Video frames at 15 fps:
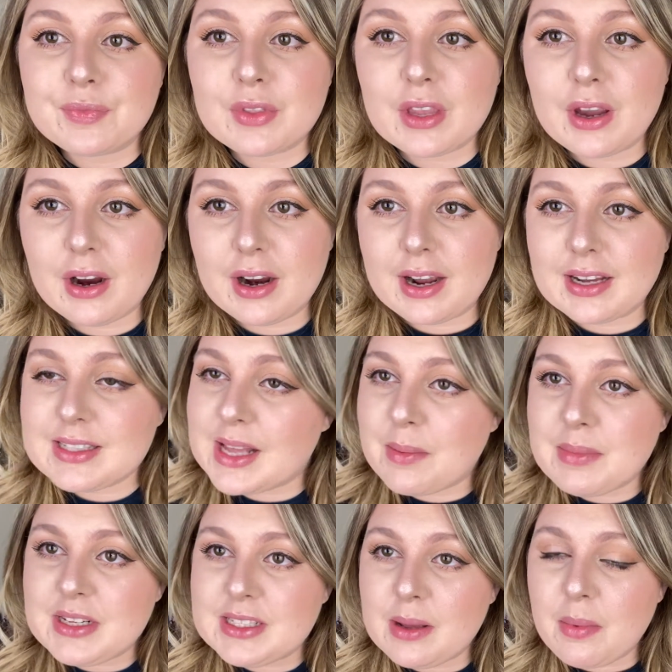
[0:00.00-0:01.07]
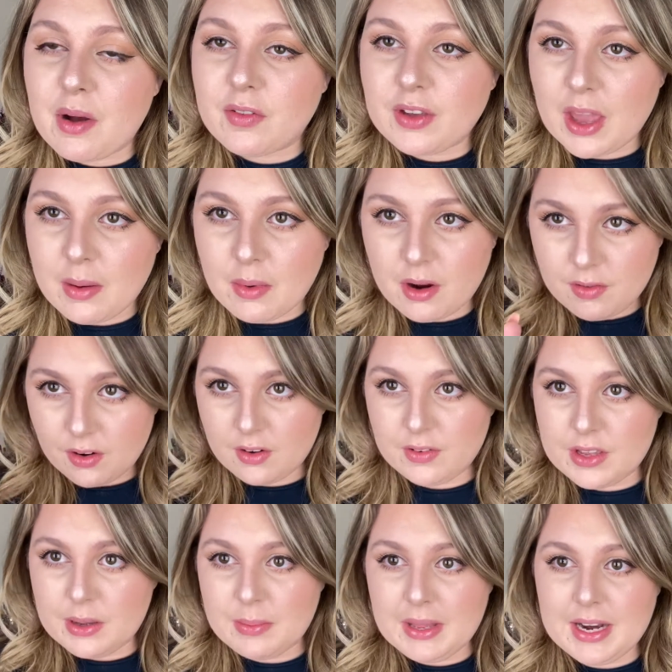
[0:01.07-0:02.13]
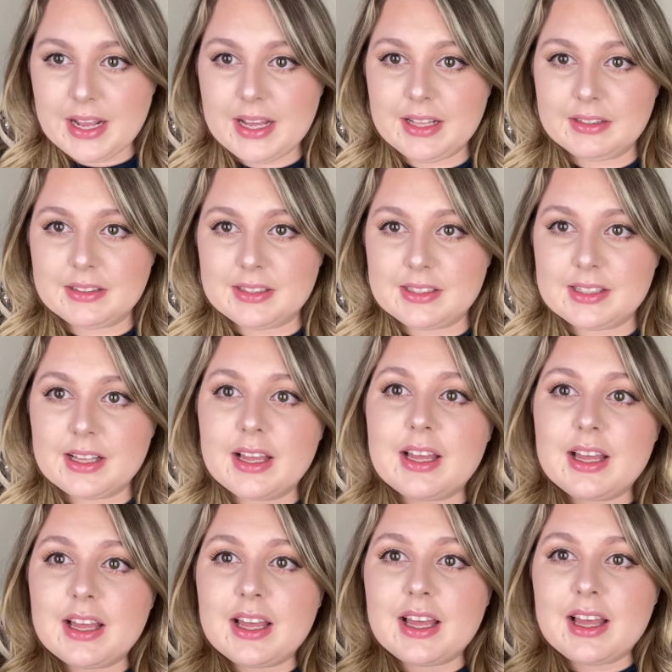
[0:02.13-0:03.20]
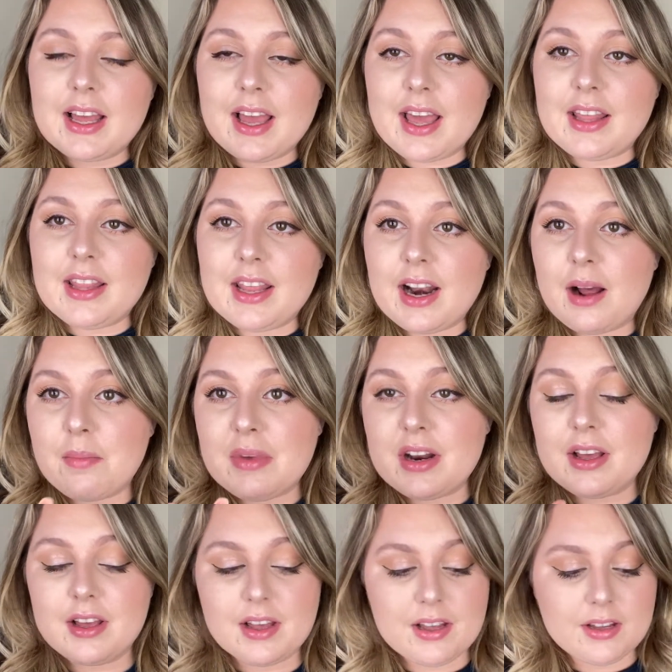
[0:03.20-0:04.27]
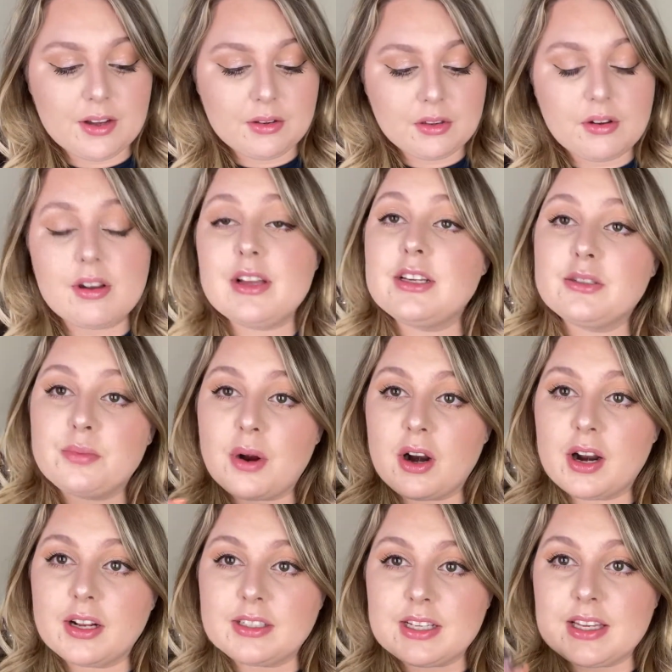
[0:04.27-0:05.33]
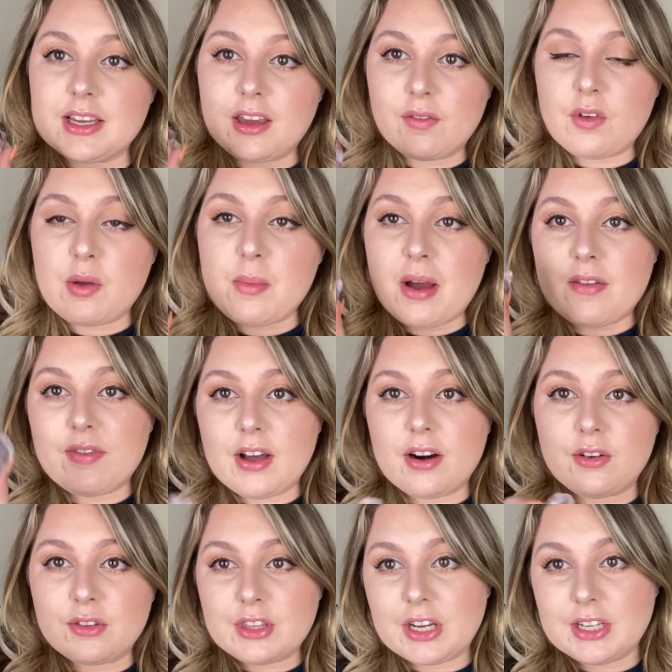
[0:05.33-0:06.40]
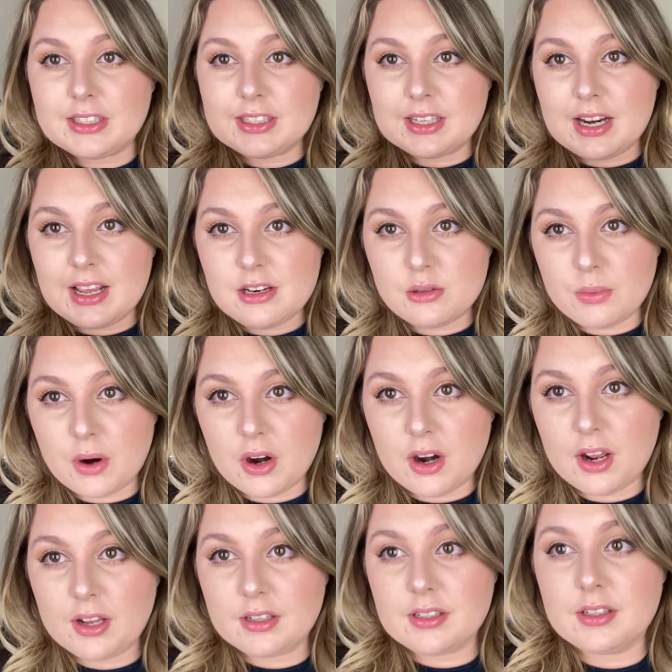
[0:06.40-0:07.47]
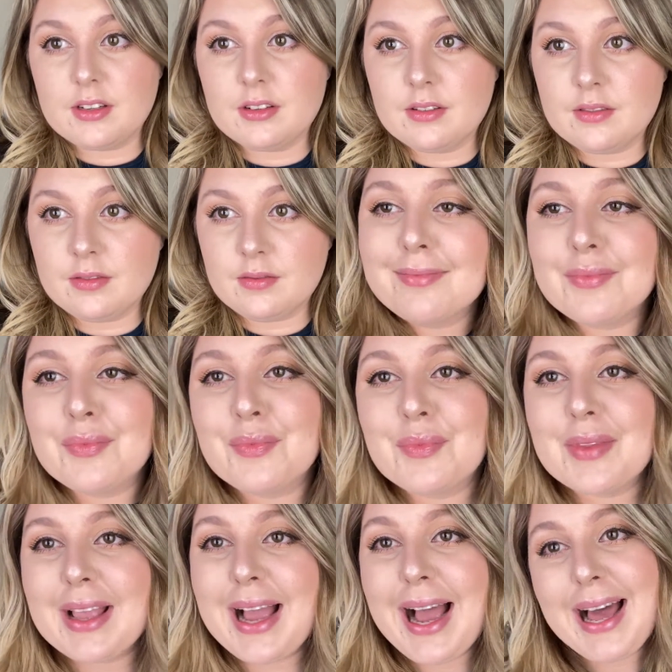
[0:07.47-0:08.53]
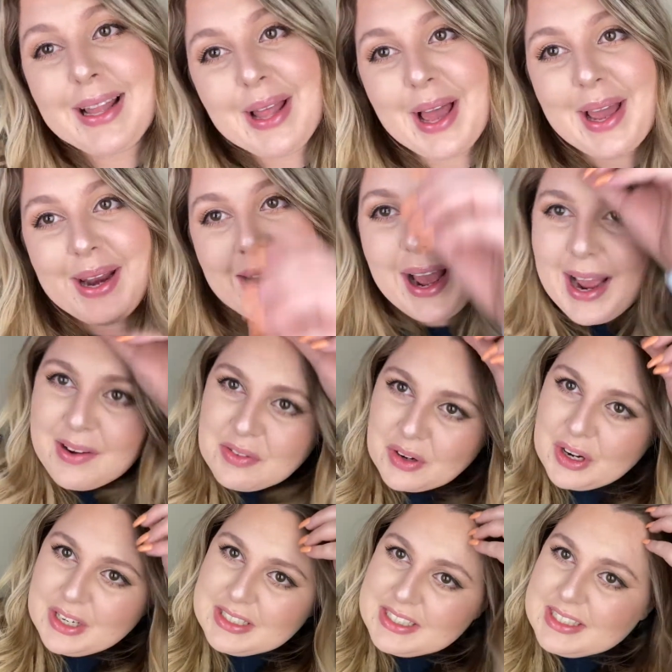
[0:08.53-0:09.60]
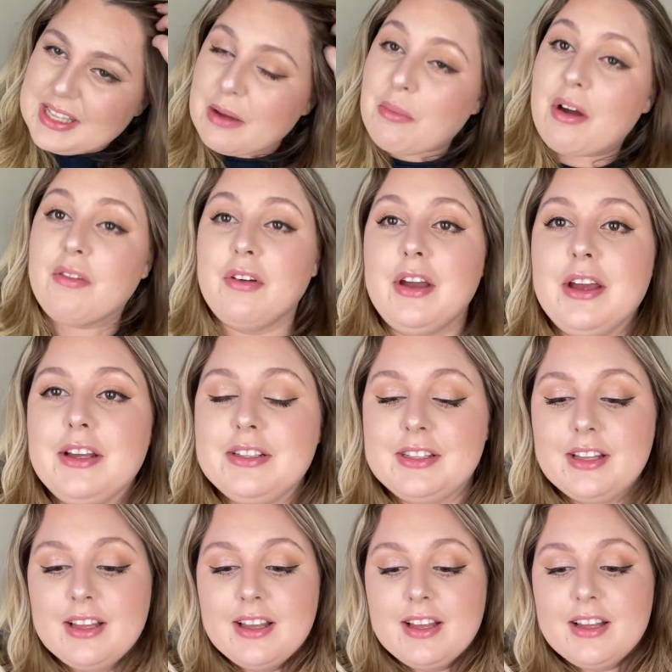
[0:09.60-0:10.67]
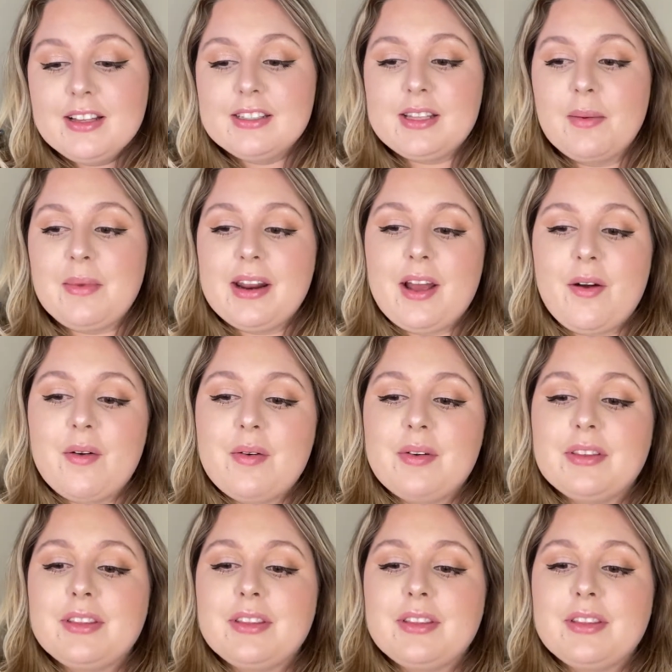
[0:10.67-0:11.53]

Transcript: All right, guys, I'm gonna step off camera for a few minutes, and then I'm gonna go through each product and give you my final thoughts on each product. I lied, I forgot to set my face. So I'm gonna go in with